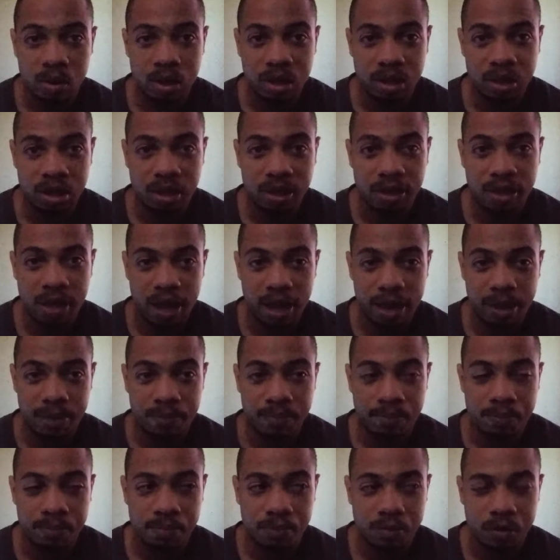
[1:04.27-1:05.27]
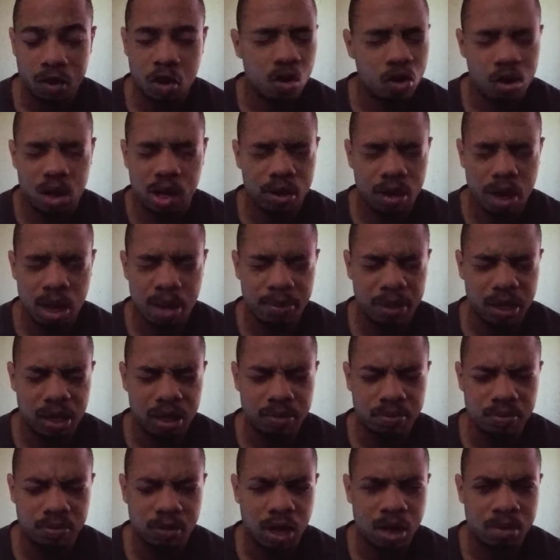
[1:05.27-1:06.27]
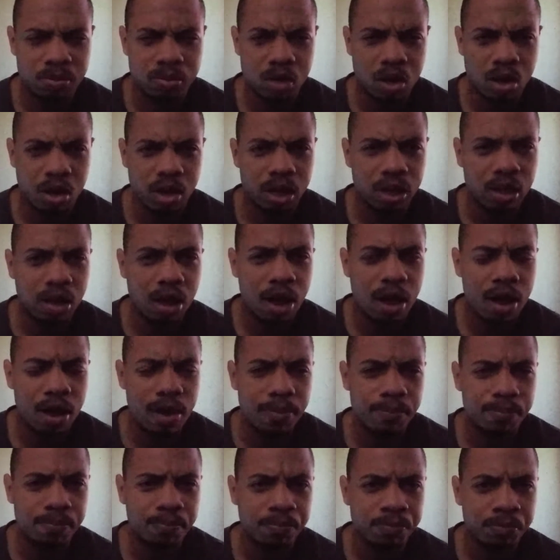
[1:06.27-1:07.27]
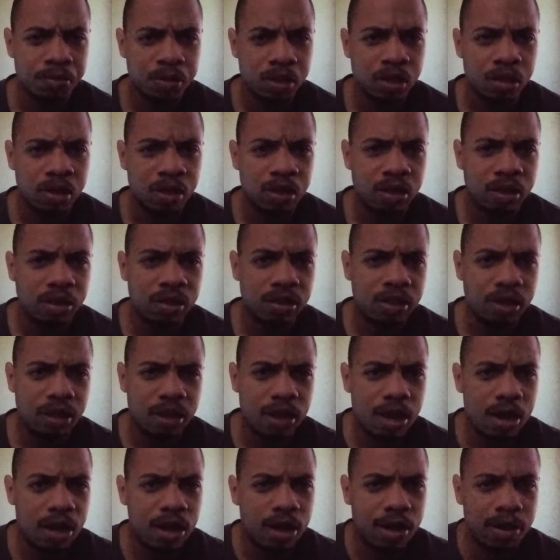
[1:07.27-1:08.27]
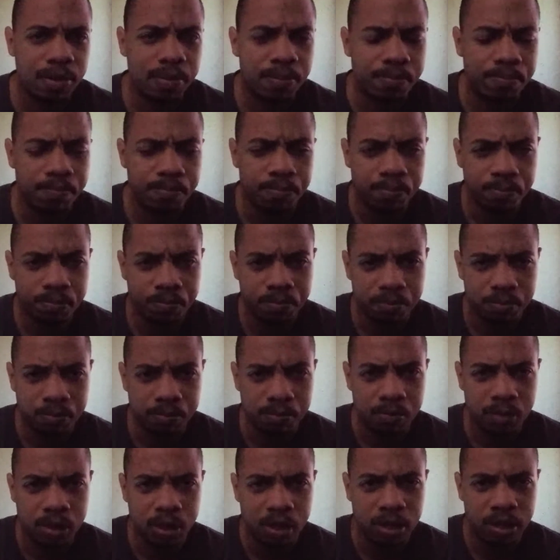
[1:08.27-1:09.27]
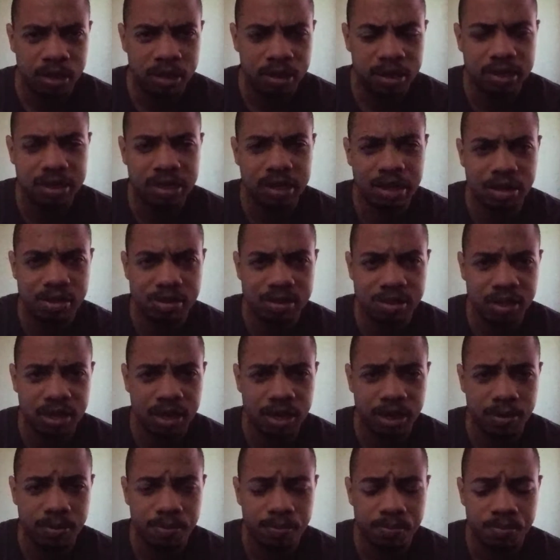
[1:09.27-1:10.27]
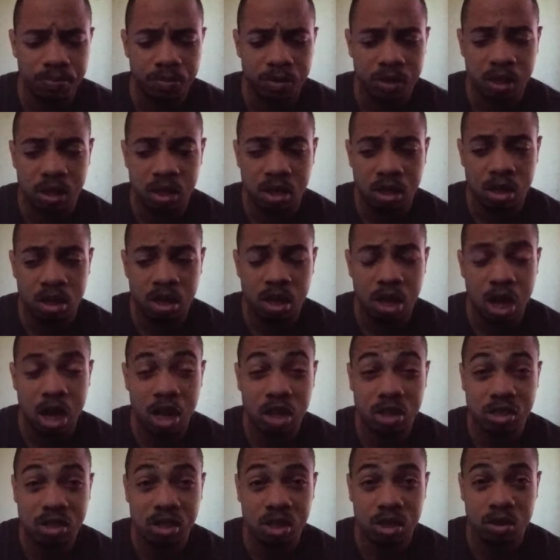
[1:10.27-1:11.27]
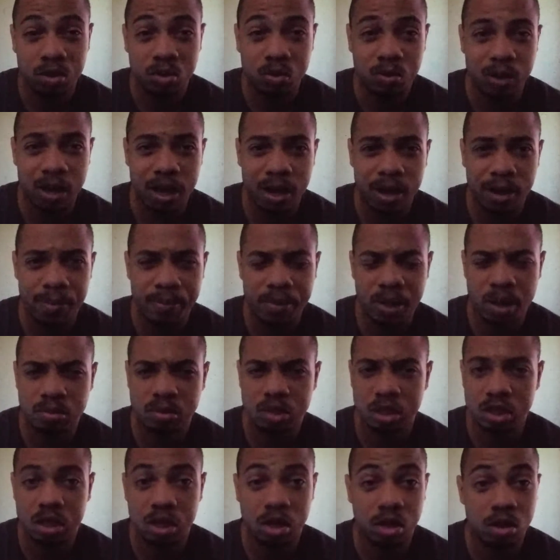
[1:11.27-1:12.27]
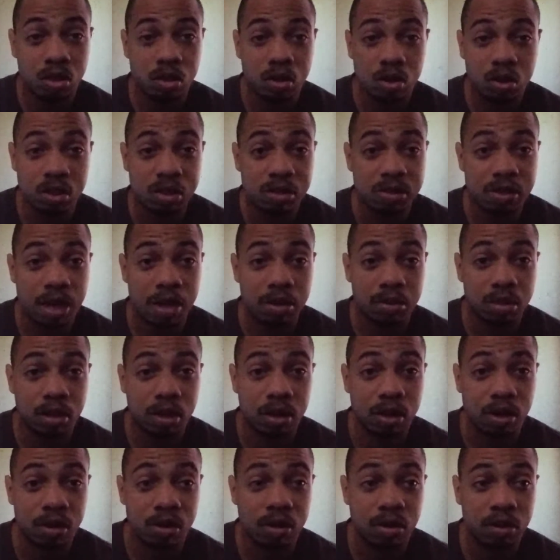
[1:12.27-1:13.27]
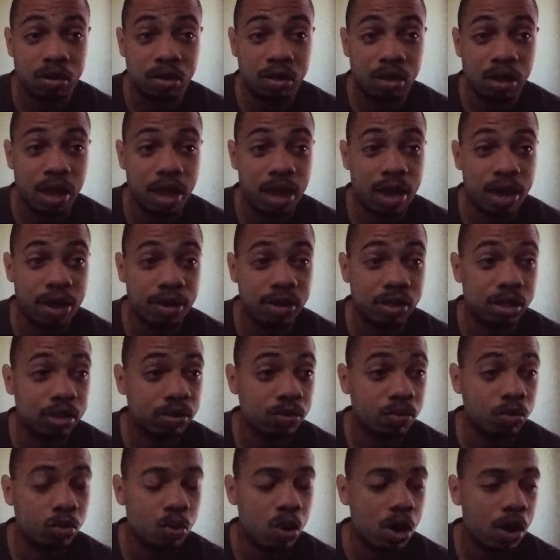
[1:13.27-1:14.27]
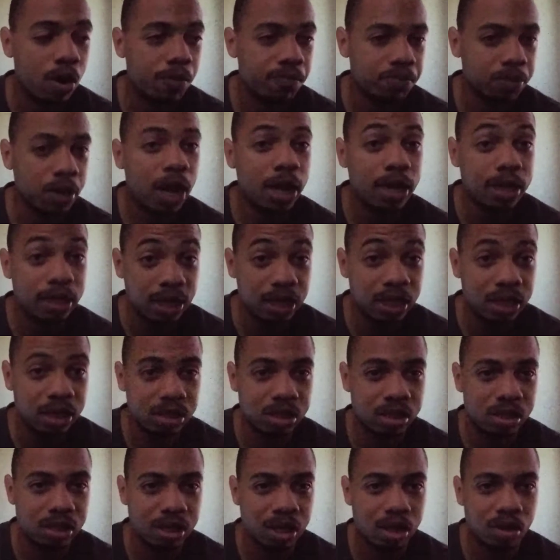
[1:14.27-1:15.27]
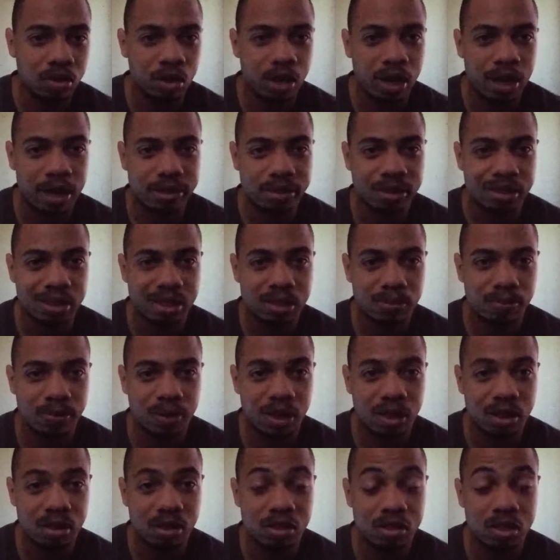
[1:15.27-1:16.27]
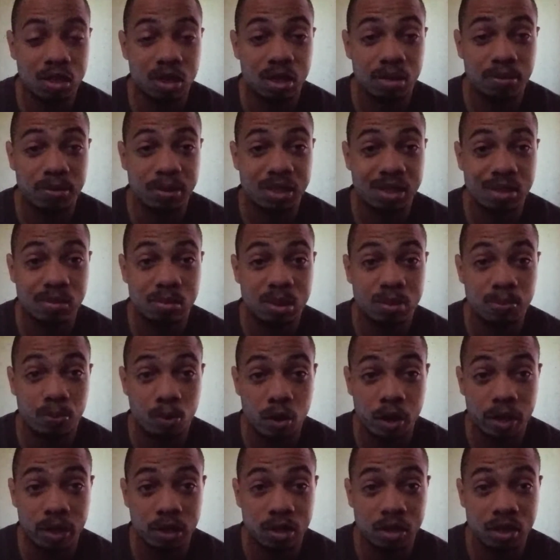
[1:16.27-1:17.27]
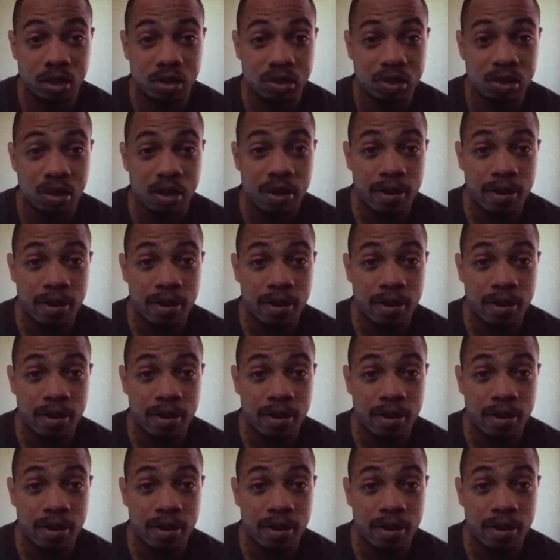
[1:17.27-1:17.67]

in the game. Or, I mean, I'm sorry, the DLC. Also, I'm just going to throw this out there. And, well, I need to tell you guys this, but there's going to be some spoilers